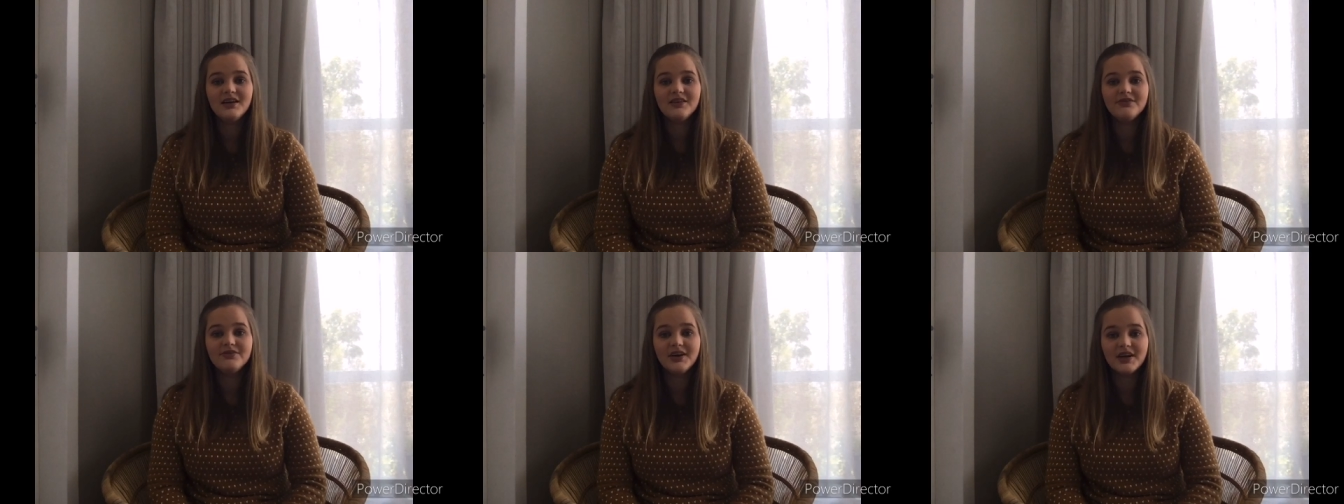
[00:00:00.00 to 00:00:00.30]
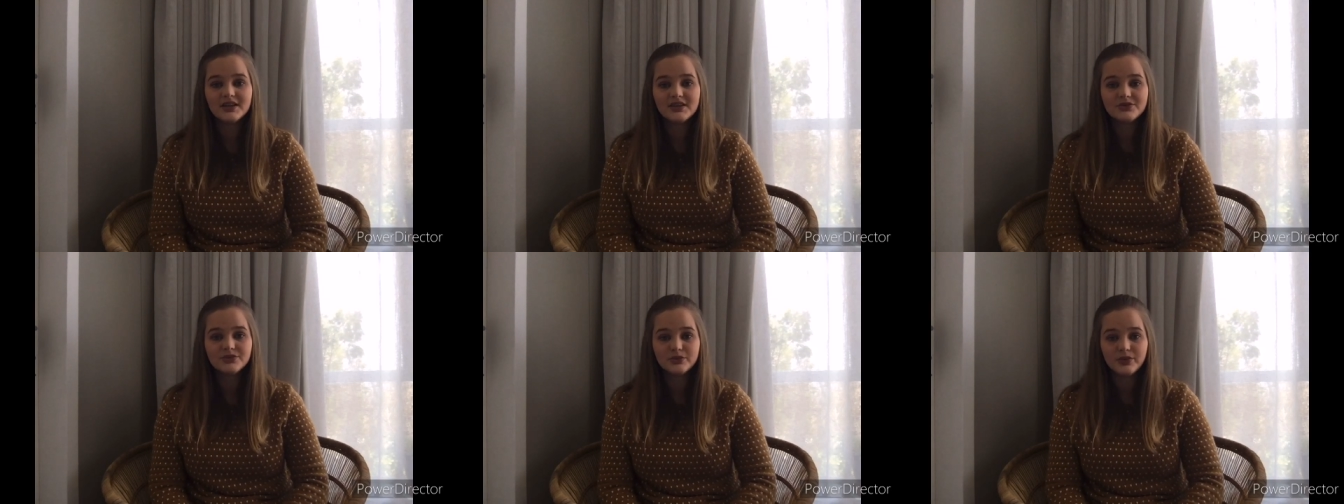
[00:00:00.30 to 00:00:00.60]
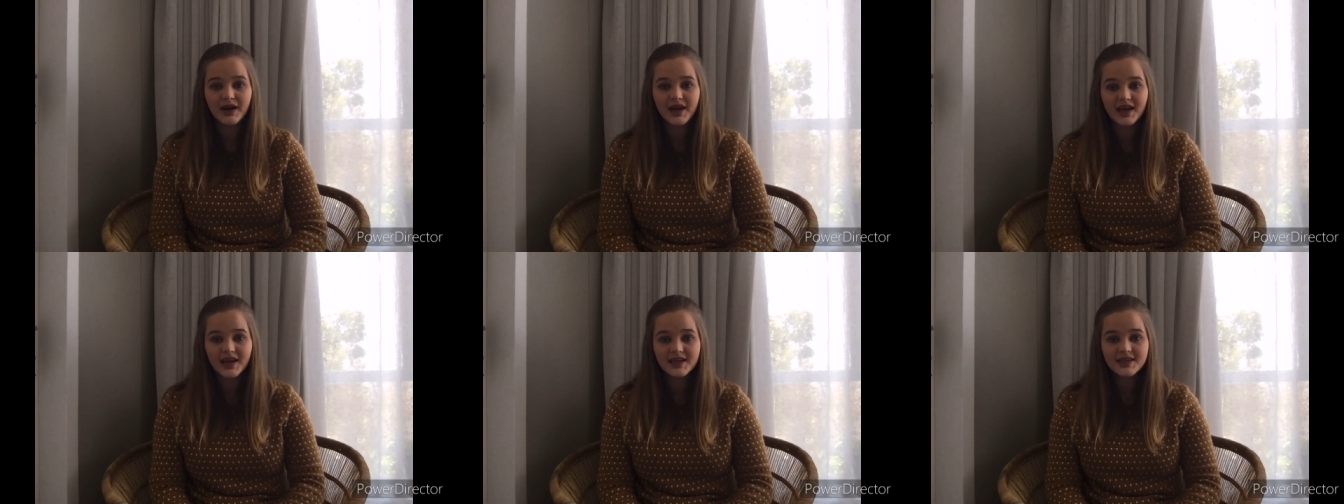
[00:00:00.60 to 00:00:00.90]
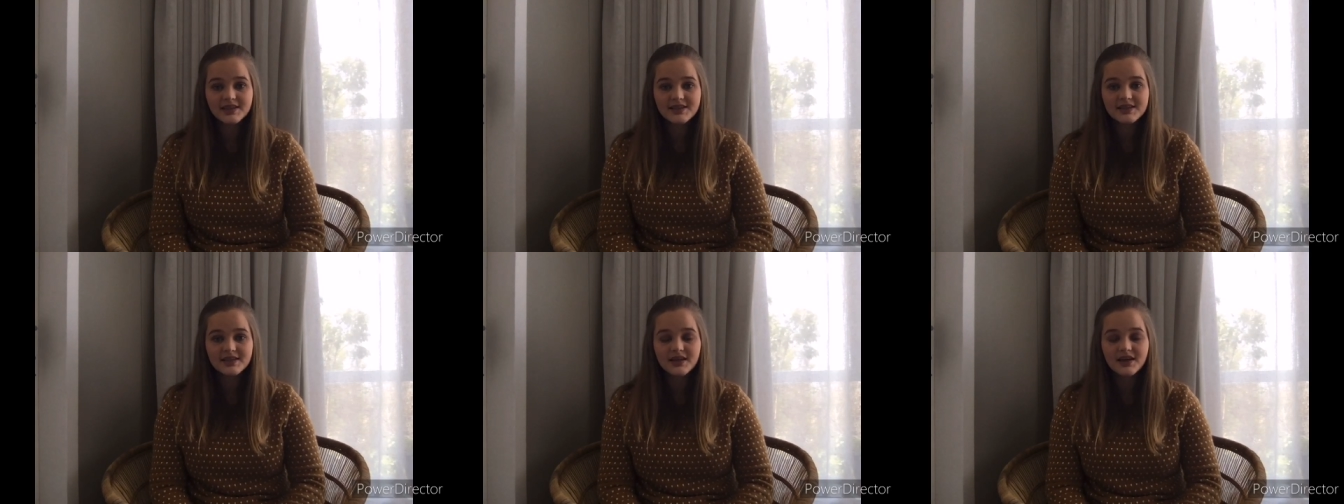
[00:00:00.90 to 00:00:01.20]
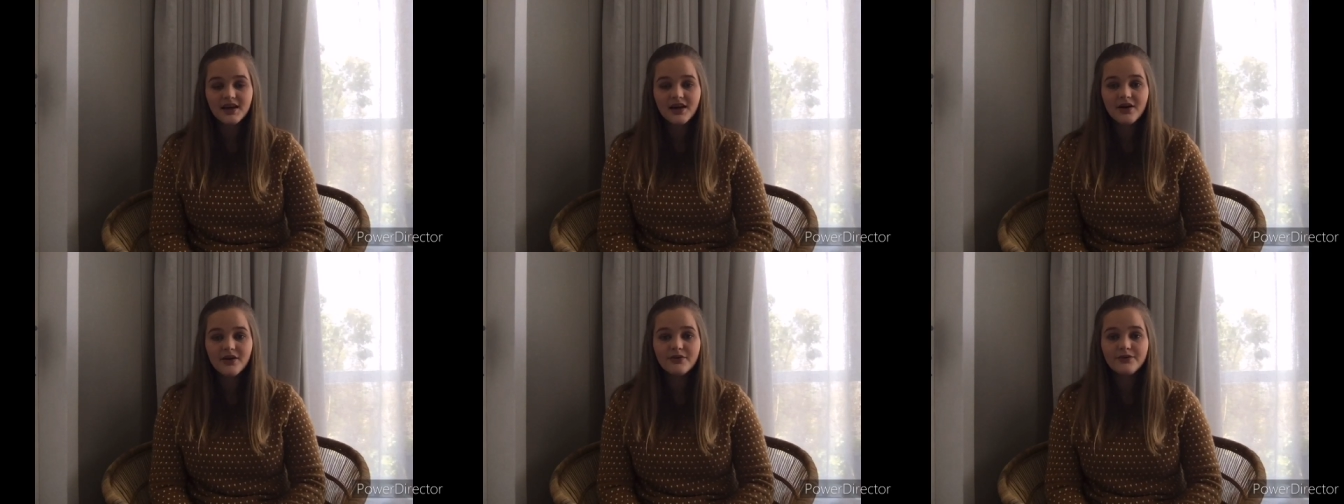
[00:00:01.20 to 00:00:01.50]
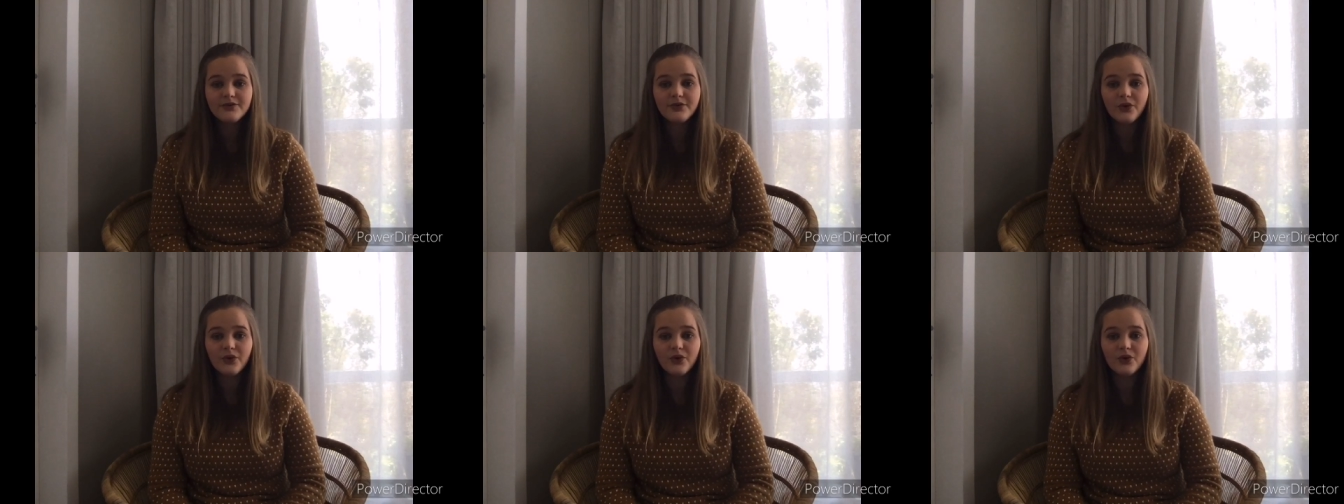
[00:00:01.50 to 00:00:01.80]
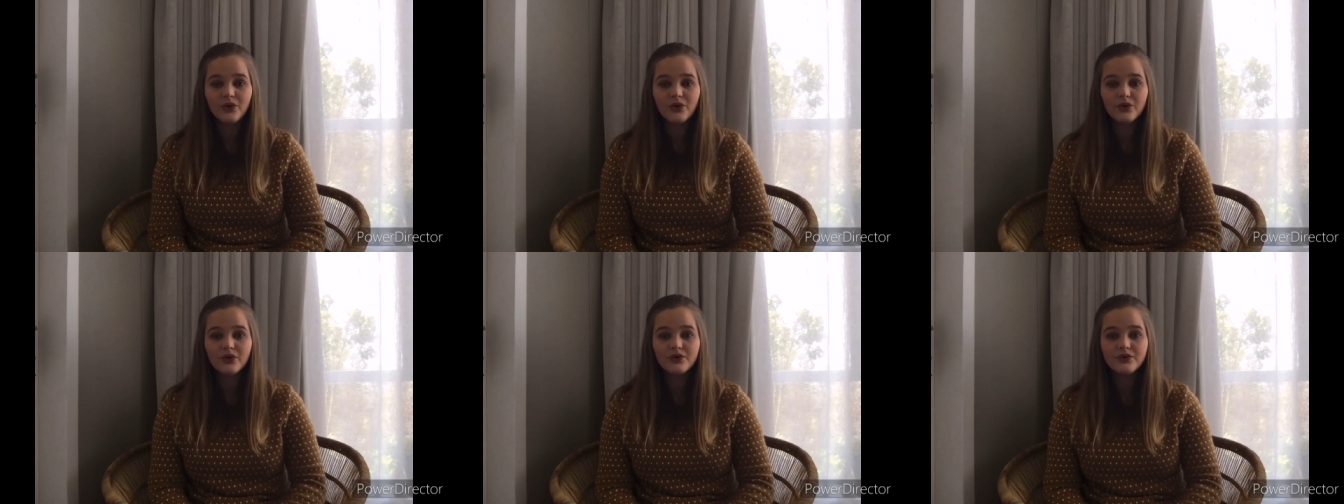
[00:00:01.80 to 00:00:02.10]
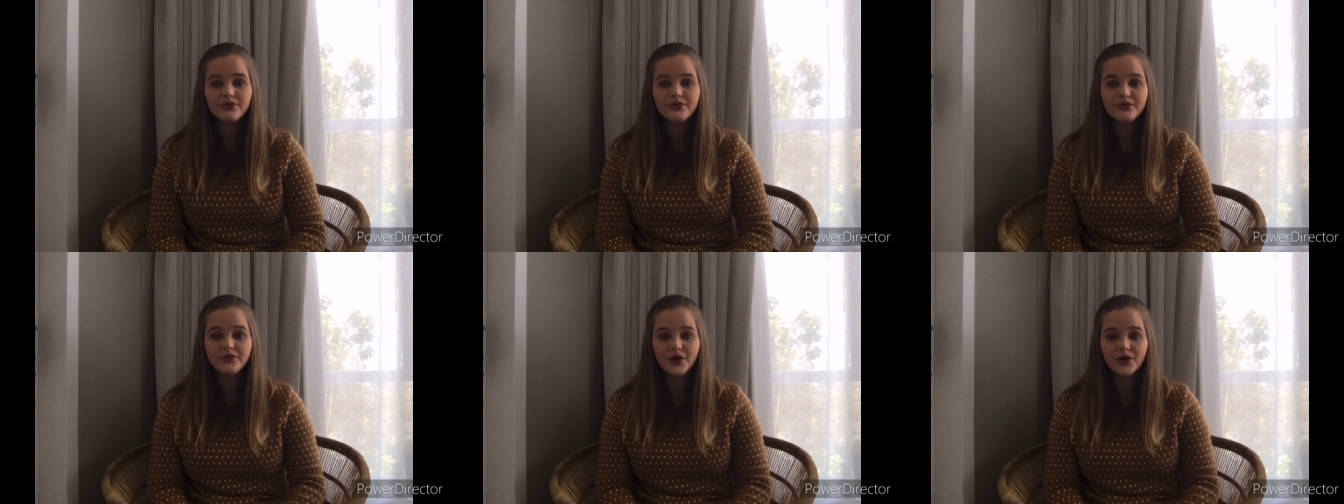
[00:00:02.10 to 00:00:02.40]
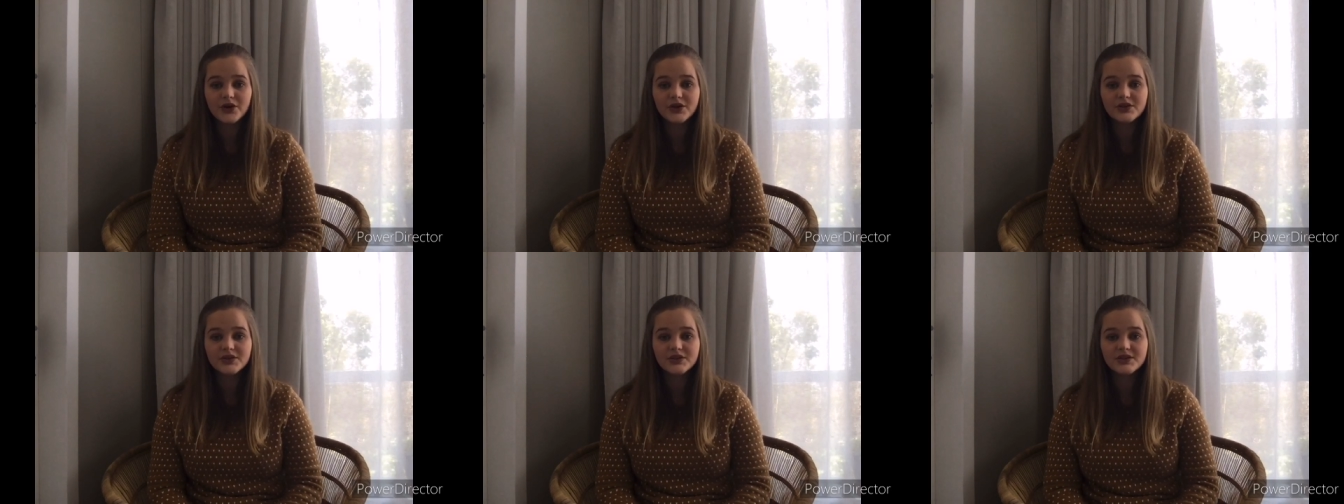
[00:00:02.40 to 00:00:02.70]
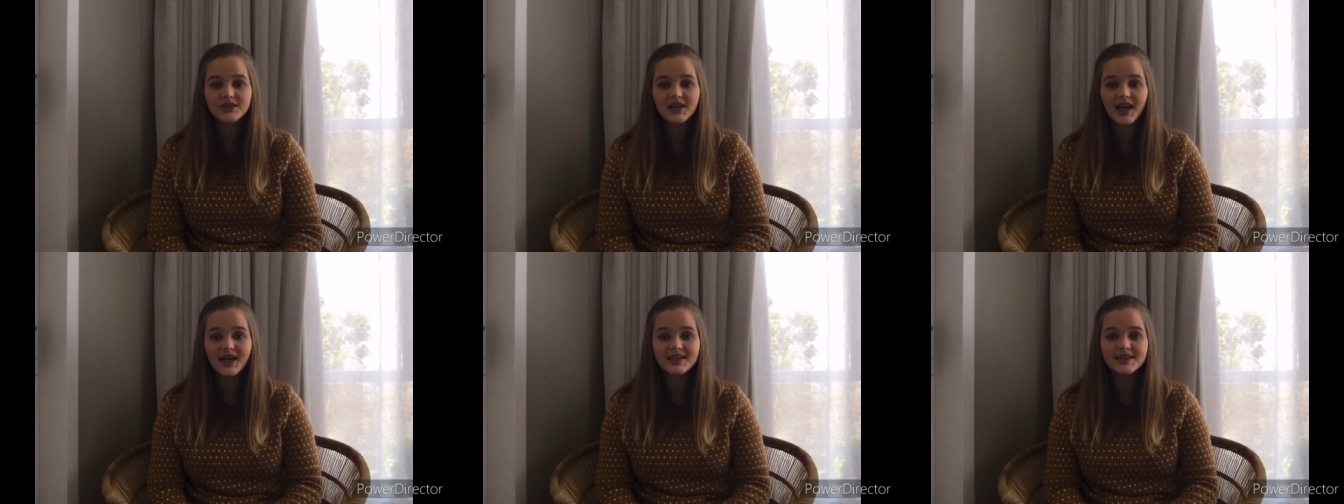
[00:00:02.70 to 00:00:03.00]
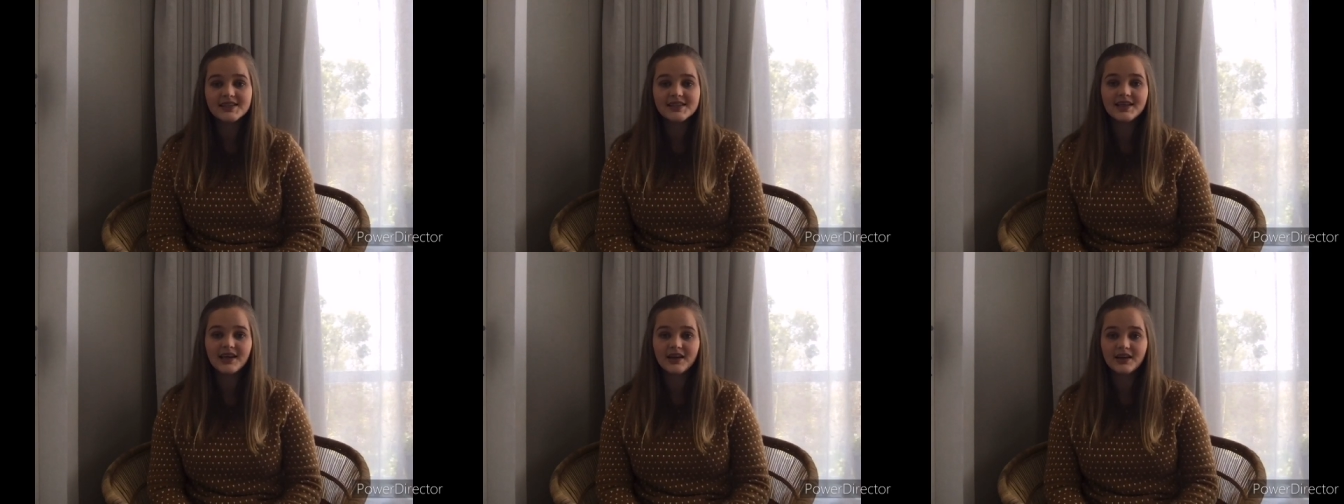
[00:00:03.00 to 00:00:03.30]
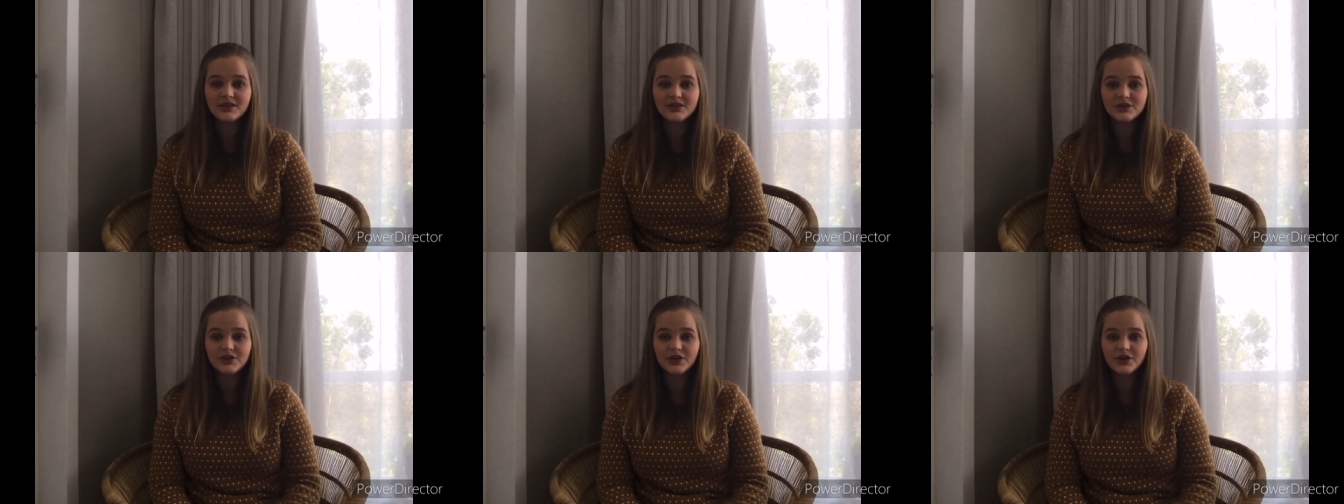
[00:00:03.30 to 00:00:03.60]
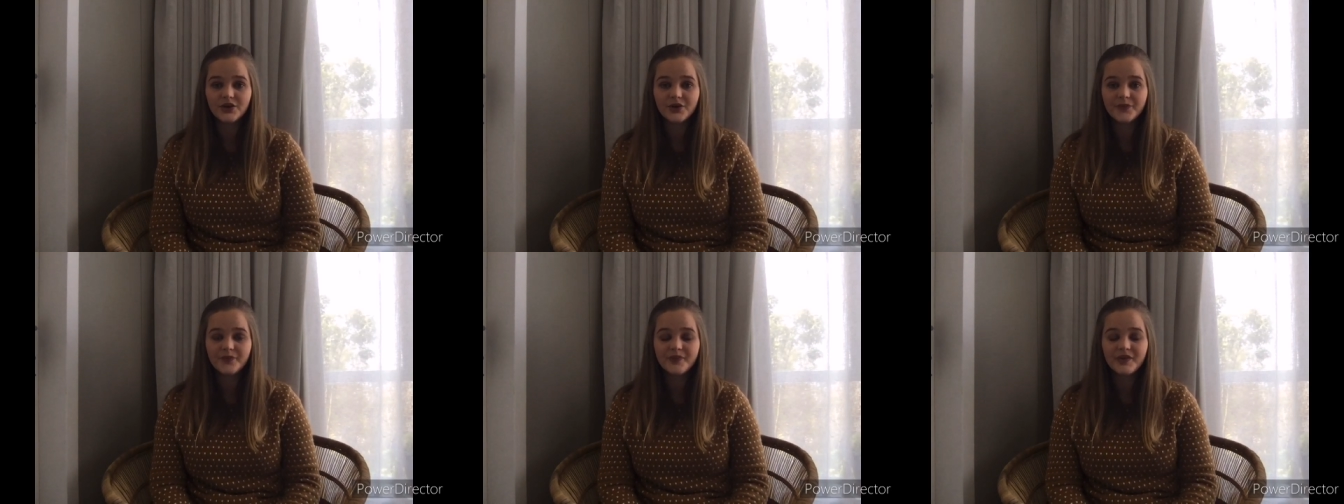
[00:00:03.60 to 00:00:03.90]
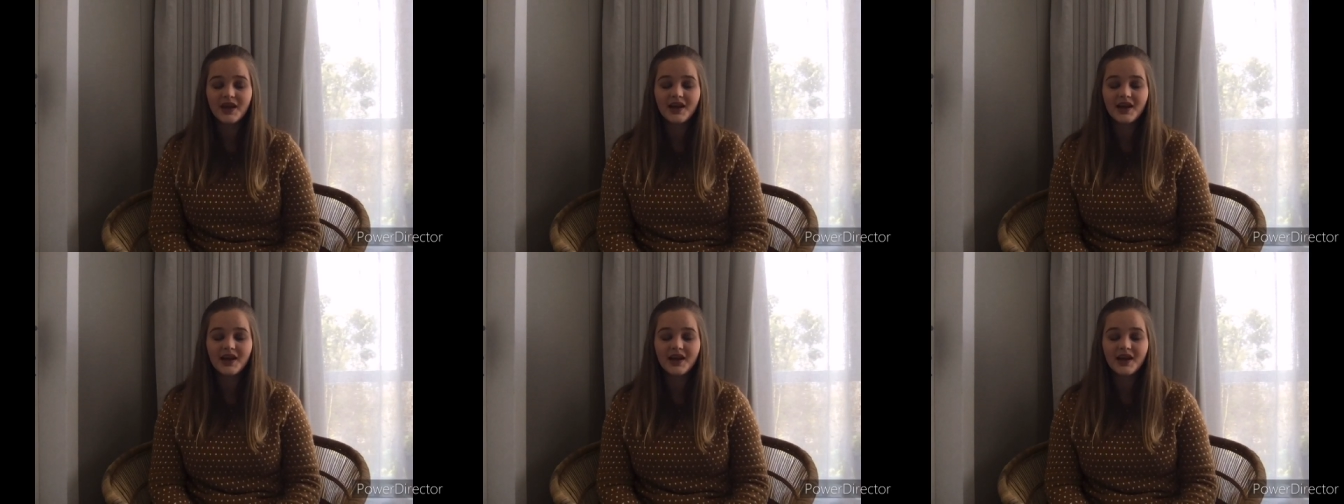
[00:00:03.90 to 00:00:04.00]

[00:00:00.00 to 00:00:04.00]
VITS res, for first and second year,